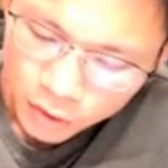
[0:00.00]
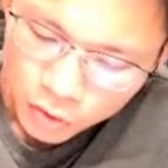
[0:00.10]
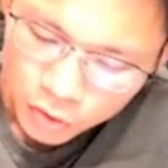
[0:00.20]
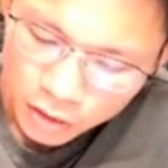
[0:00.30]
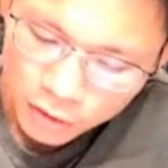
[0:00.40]

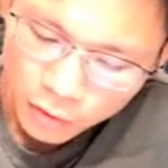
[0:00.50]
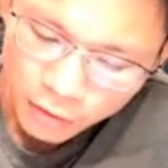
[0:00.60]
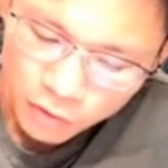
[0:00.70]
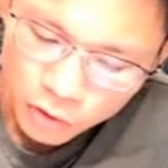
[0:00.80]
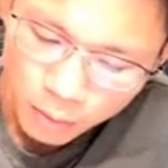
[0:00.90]
If you have a
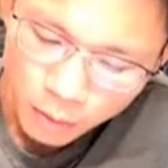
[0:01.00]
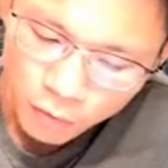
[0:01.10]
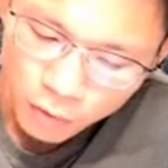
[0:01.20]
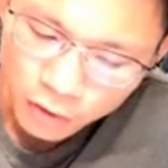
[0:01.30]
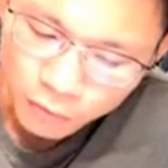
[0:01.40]
drop of
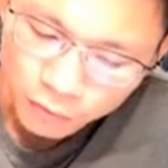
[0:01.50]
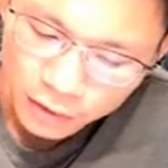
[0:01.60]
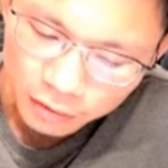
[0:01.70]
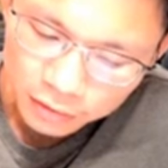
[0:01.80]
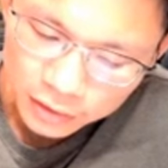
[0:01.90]

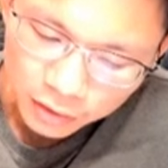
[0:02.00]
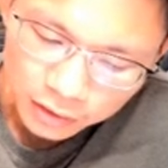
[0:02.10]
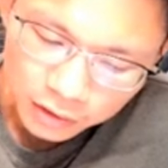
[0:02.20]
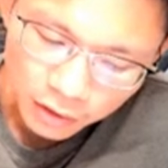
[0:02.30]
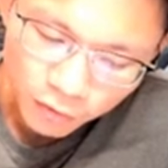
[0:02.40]
$450,000
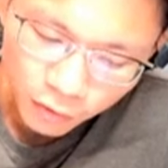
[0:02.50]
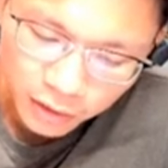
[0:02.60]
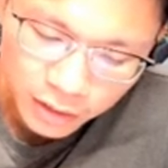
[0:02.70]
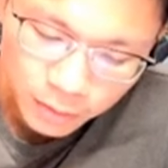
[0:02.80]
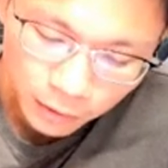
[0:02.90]
for this
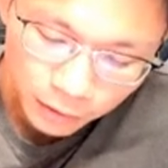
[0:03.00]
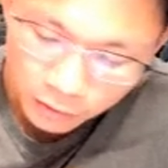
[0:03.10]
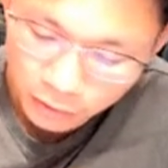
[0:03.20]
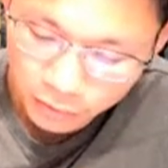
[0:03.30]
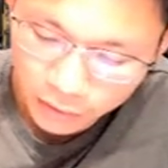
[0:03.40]
particular
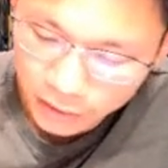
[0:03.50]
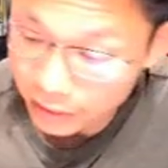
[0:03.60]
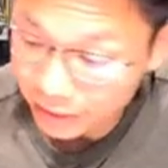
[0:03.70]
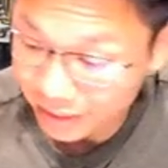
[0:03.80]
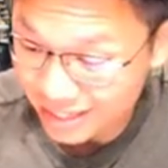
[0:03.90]
unit at
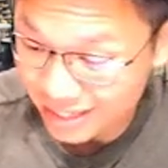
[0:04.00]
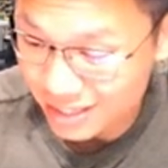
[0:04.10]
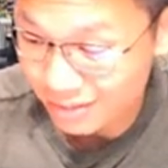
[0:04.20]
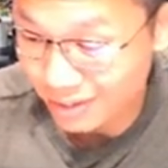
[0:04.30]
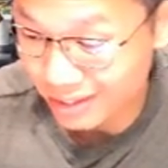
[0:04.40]
this
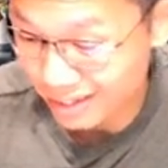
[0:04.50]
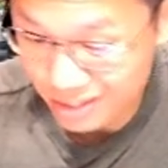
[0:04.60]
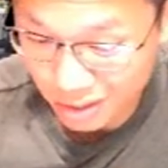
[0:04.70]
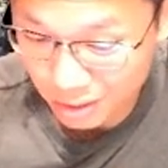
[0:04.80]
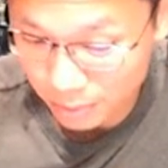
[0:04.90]
renting at this kind
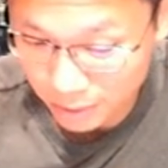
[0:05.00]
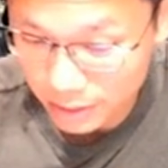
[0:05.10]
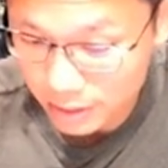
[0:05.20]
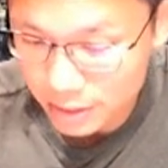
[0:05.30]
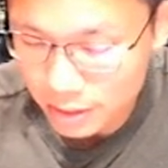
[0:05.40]
of price,
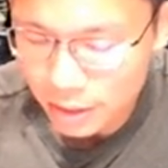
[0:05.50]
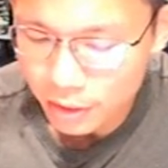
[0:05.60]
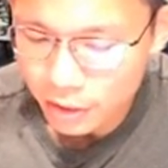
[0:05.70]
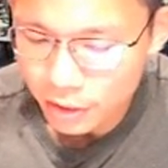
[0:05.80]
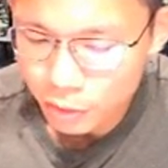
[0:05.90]

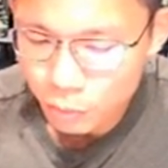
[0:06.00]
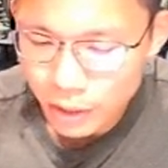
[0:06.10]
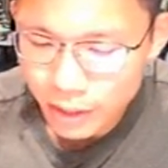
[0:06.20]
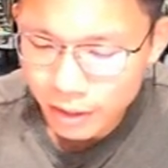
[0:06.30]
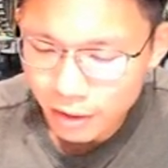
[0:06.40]
to rent
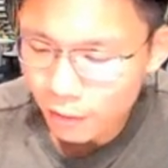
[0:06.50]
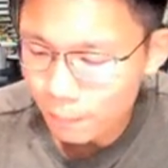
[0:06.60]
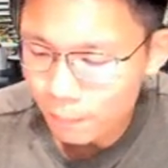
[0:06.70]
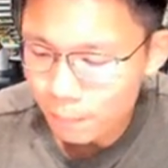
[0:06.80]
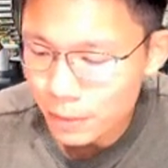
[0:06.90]

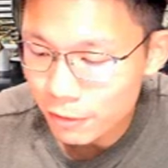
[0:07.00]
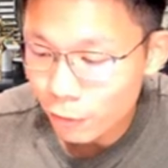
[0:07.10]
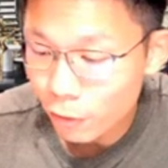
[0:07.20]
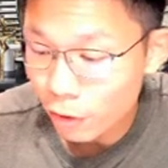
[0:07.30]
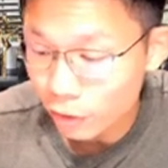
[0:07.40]
out before
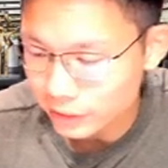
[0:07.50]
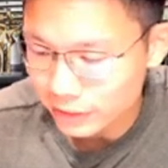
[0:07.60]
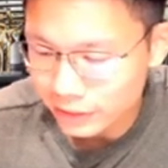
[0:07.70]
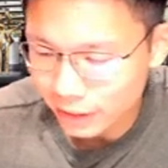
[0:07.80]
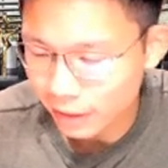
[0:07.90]
causes,
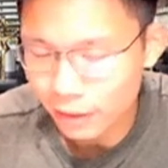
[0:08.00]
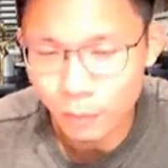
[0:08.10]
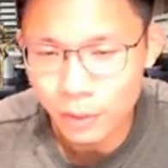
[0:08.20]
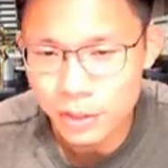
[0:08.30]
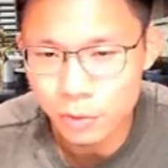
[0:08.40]

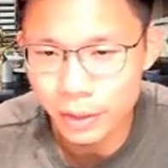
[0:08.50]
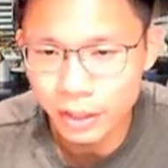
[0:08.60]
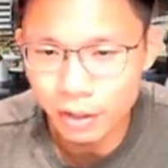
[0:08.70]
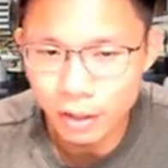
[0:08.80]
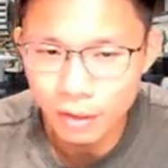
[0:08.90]
once you rent out
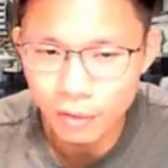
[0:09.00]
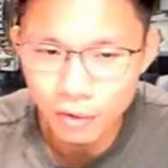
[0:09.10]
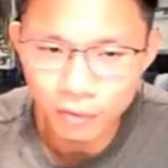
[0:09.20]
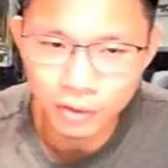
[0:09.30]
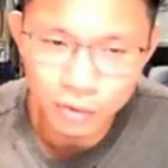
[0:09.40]

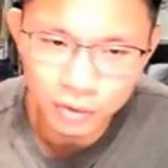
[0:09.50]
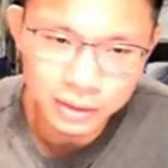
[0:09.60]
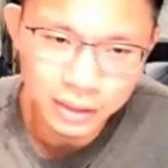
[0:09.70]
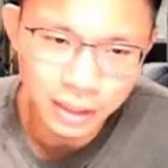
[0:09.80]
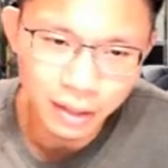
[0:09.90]
after causes,
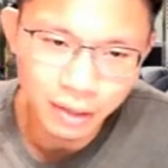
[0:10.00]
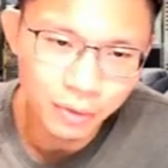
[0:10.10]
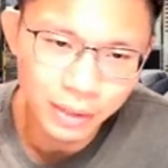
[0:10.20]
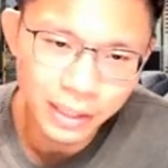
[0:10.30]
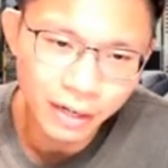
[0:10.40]
I
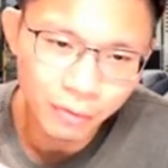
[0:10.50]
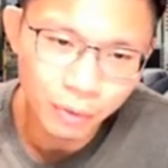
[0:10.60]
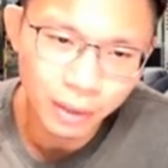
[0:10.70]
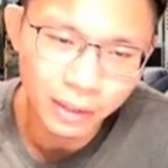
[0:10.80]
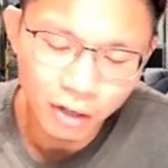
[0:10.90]
really have no
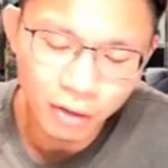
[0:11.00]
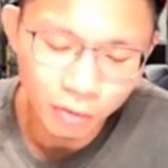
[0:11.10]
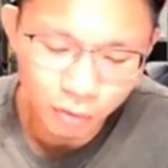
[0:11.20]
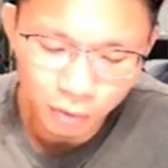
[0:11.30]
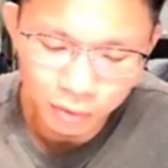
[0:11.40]
idea how
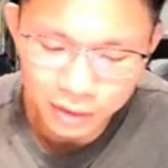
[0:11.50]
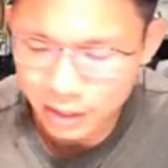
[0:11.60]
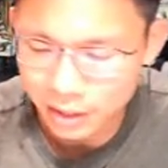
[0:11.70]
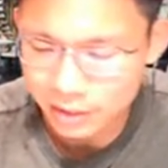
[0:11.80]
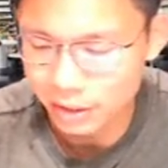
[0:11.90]
long these
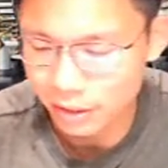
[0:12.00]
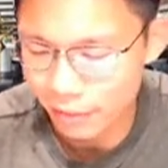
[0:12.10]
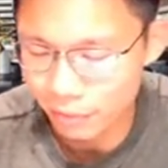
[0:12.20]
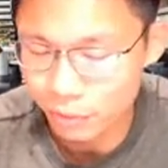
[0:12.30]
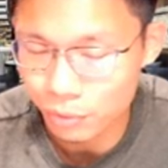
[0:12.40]
guys have
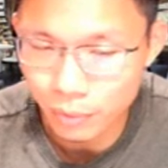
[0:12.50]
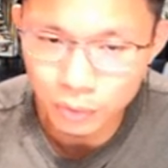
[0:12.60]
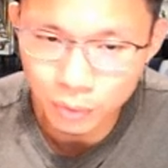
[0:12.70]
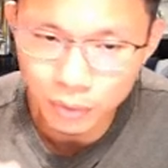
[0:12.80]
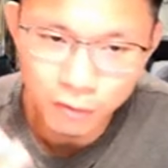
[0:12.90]
to rent to
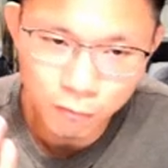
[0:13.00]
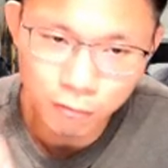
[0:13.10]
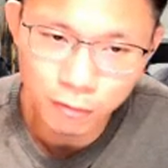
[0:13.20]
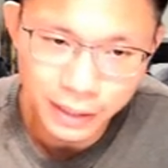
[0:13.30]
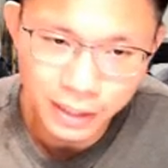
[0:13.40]

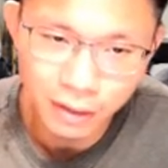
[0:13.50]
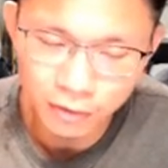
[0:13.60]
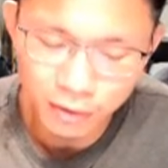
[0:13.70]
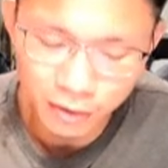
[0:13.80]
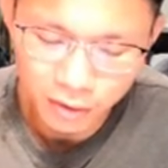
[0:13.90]
fully cover